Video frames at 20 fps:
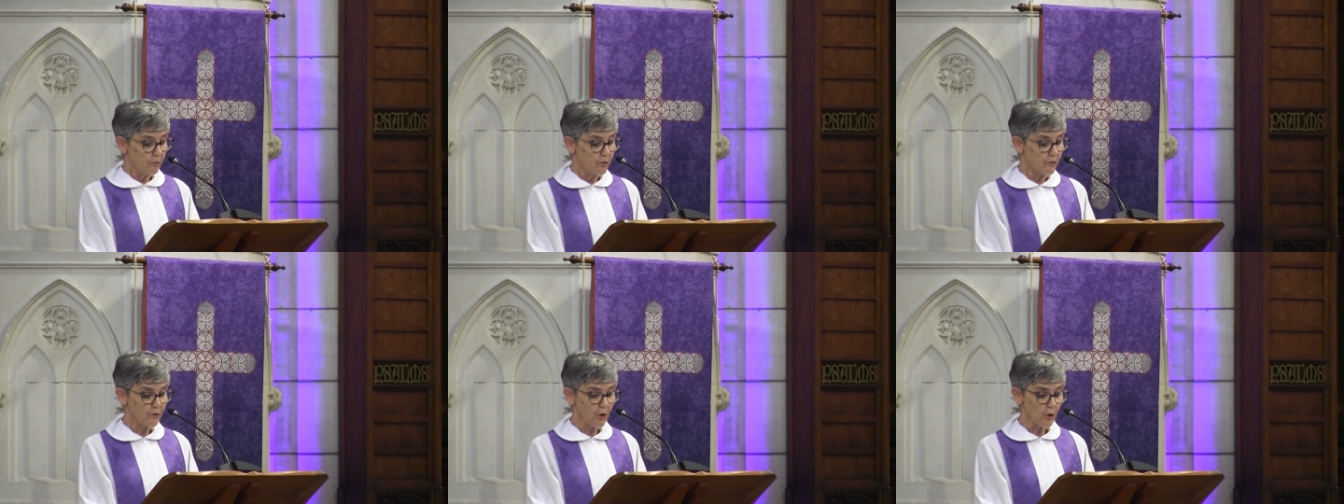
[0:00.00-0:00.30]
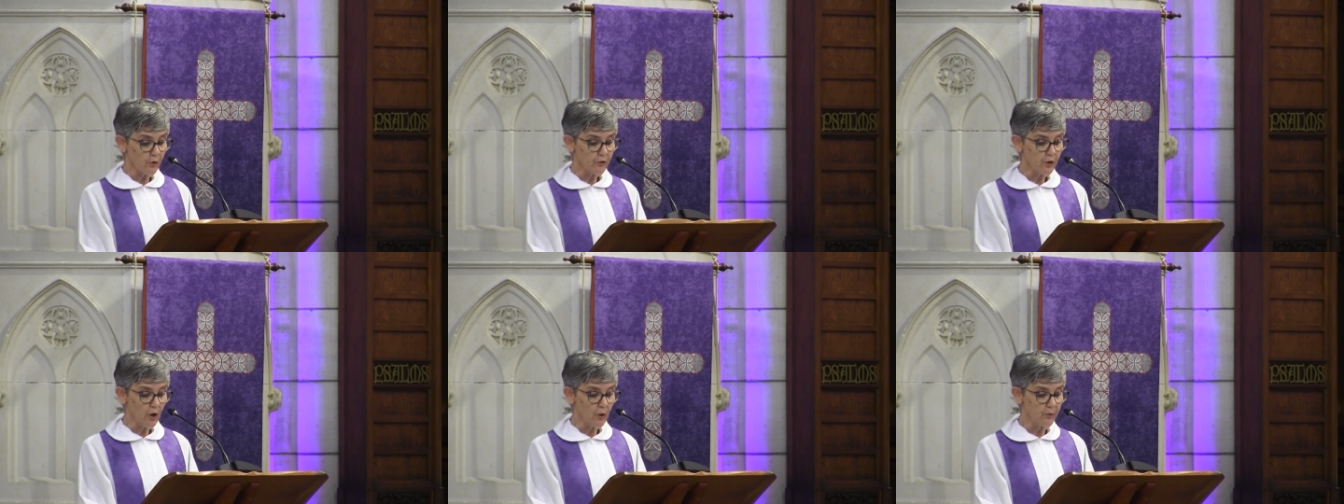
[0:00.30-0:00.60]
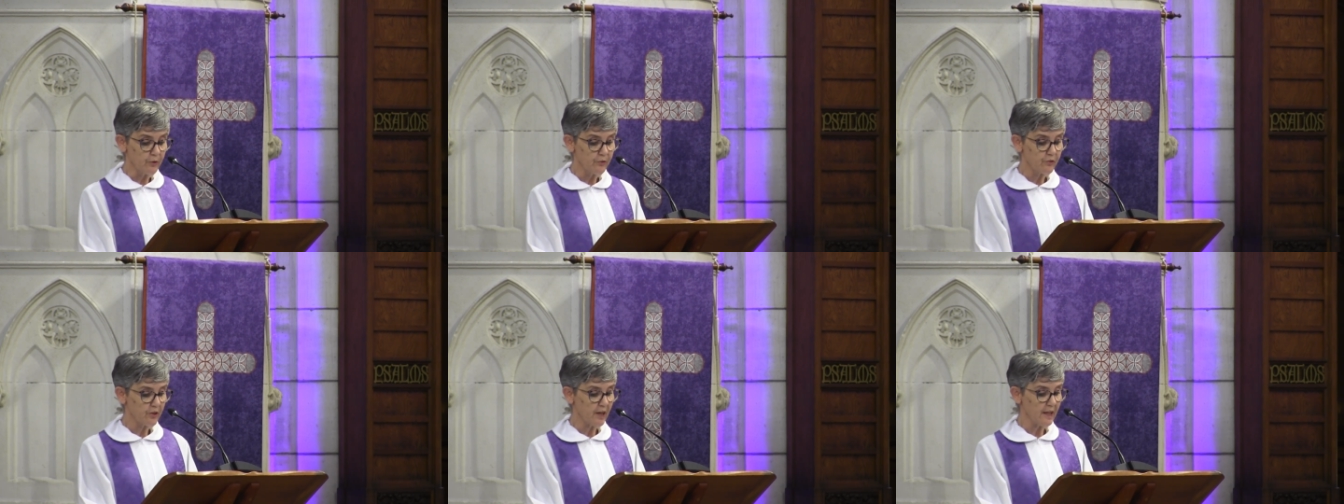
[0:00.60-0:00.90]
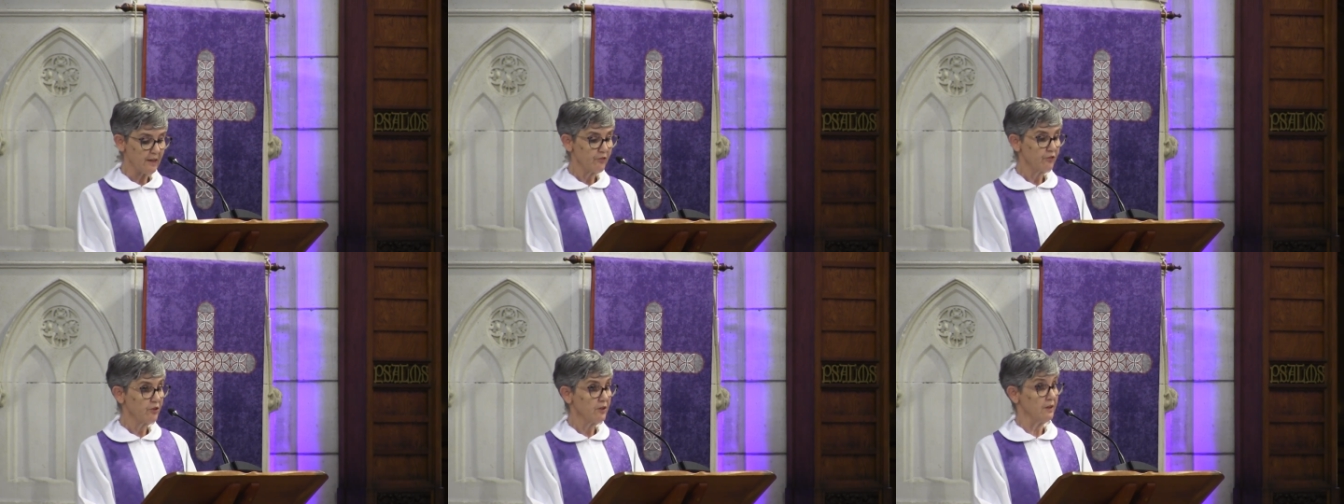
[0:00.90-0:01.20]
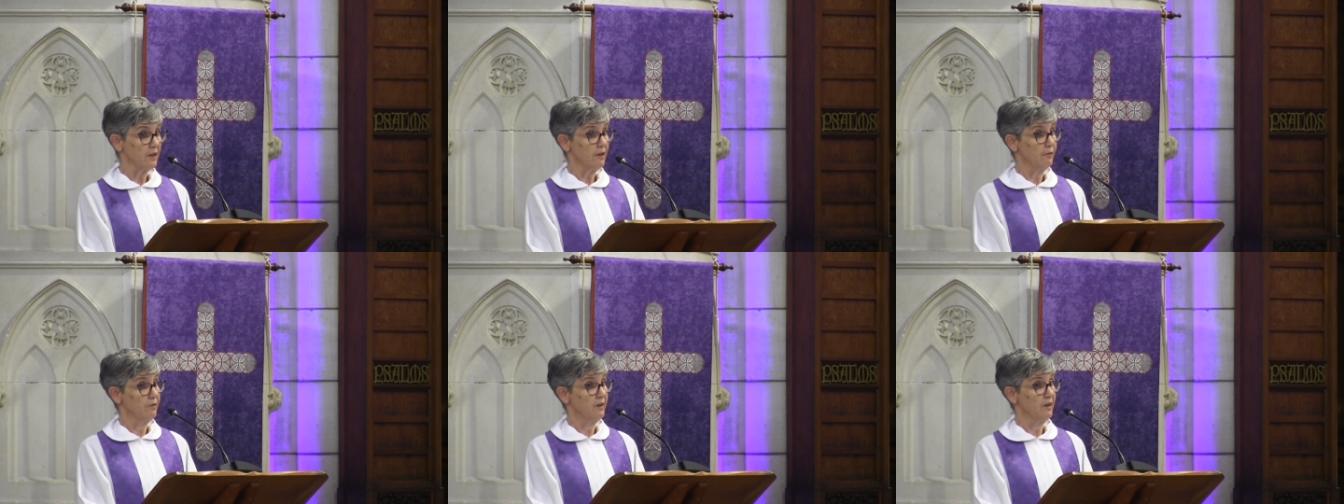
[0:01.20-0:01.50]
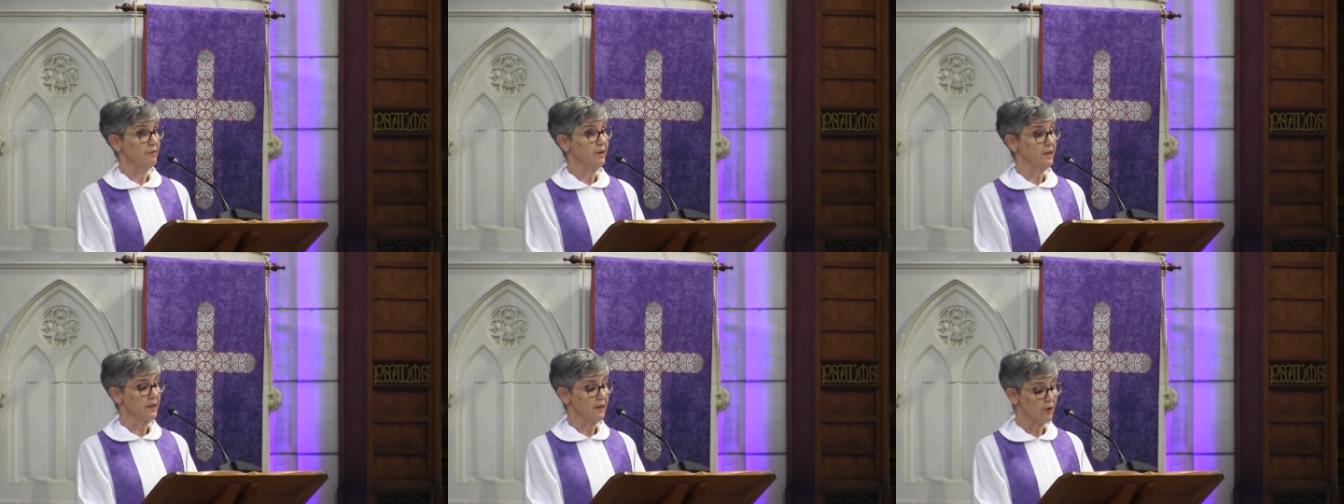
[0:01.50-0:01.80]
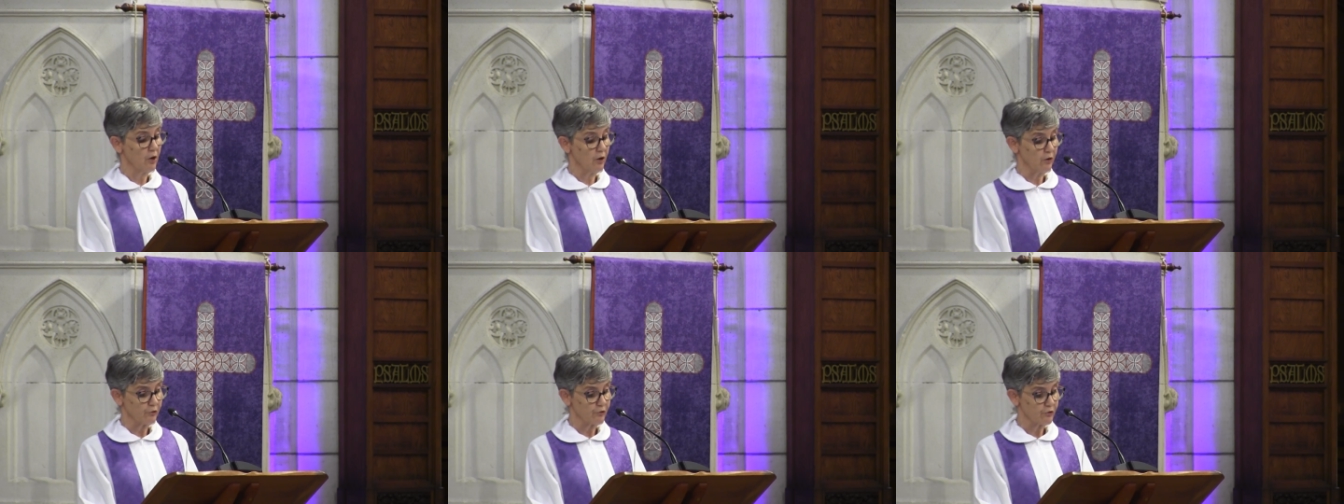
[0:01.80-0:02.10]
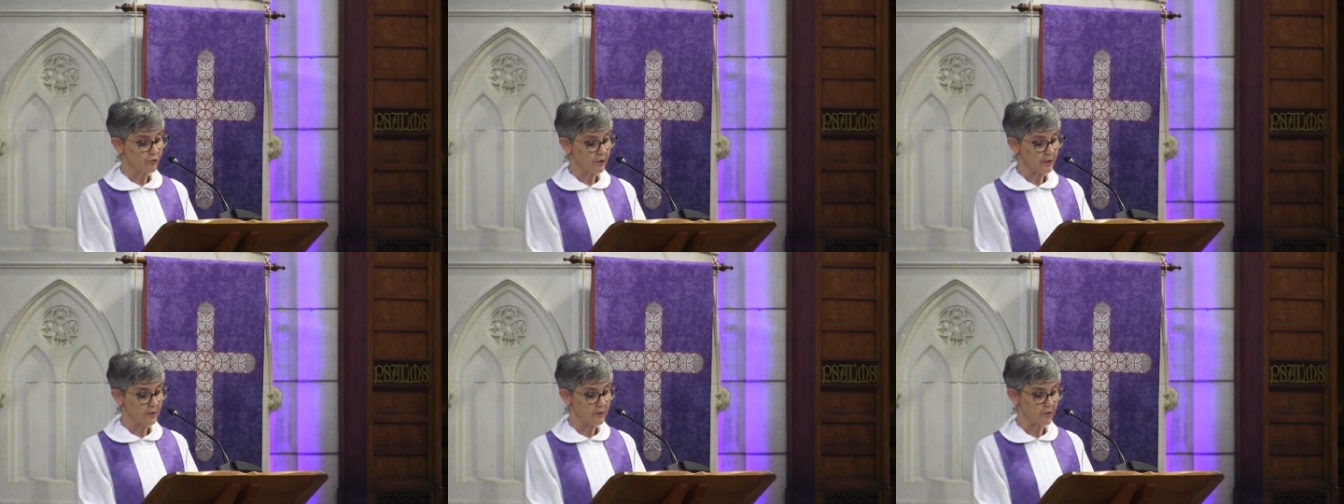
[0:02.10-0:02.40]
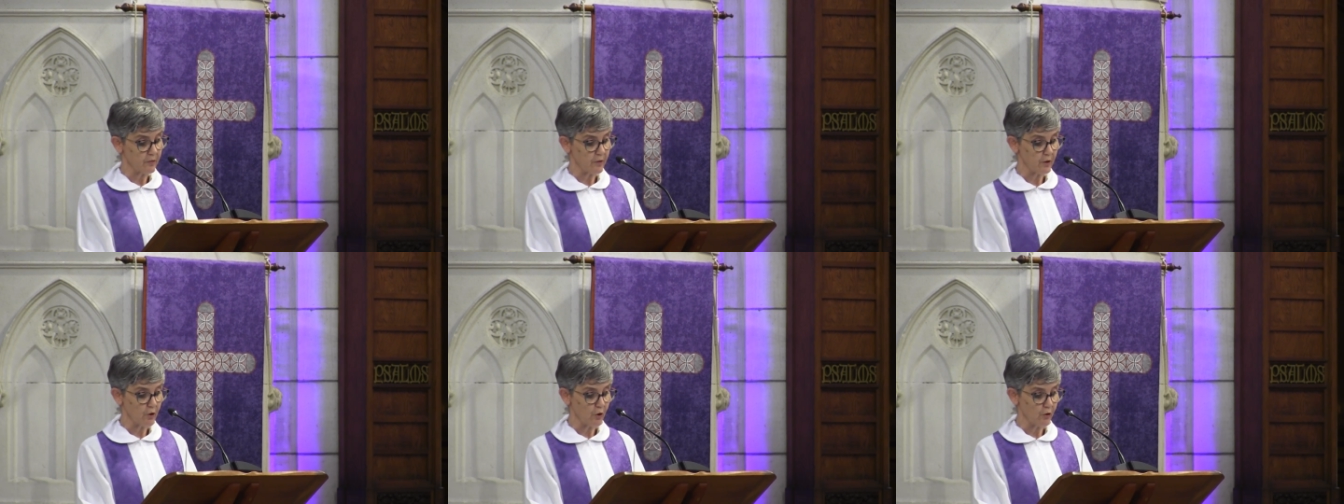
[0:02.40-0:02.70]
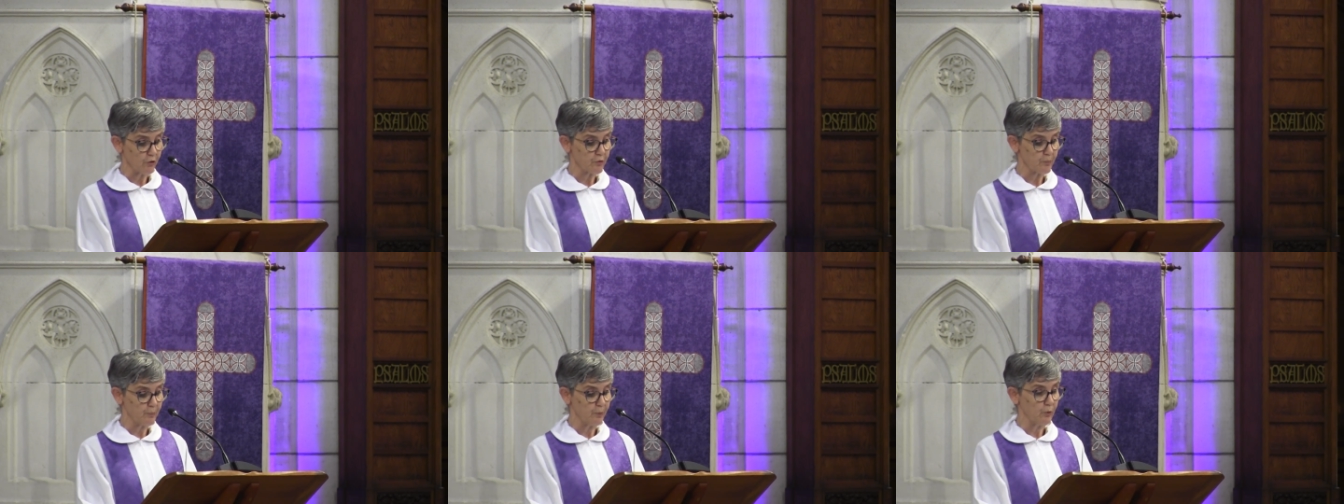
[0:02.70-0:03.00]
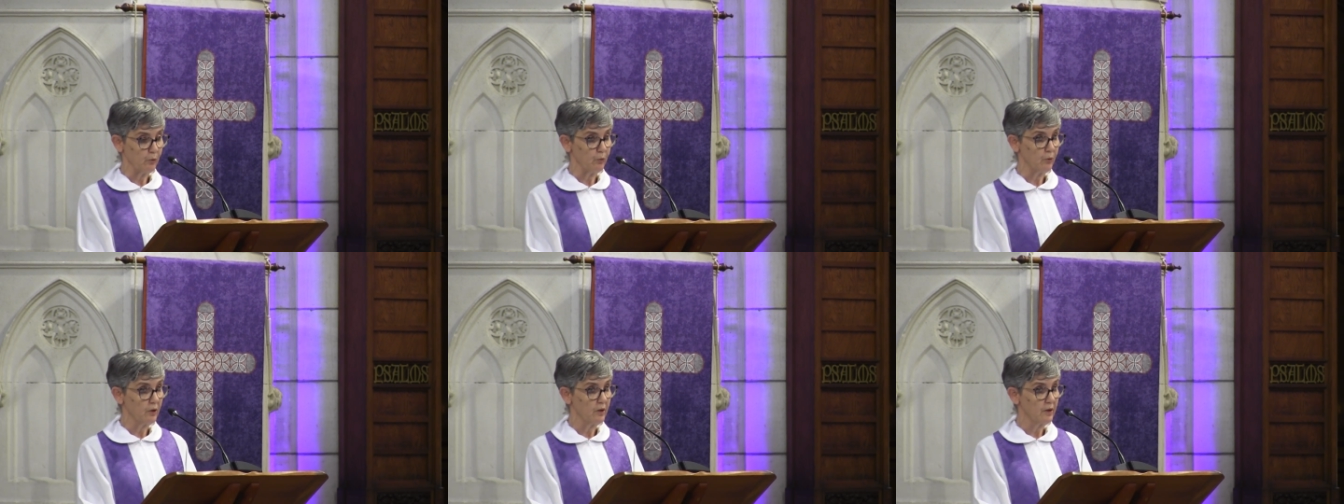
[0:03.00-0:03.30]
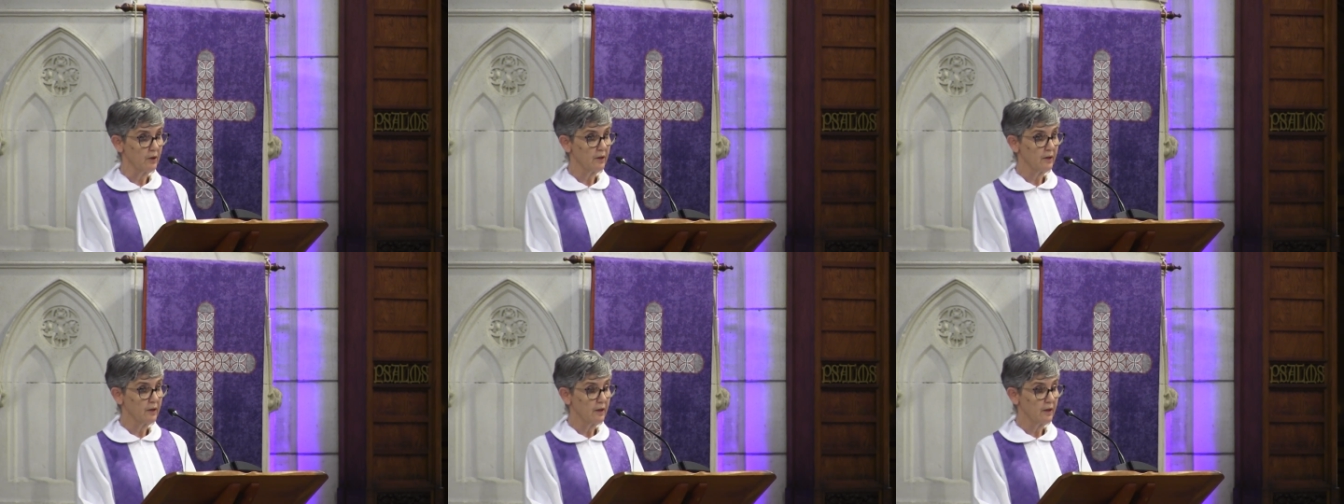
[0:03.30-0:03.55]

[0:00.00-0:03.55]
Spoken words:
We've got no intention of living contrary to the gospel.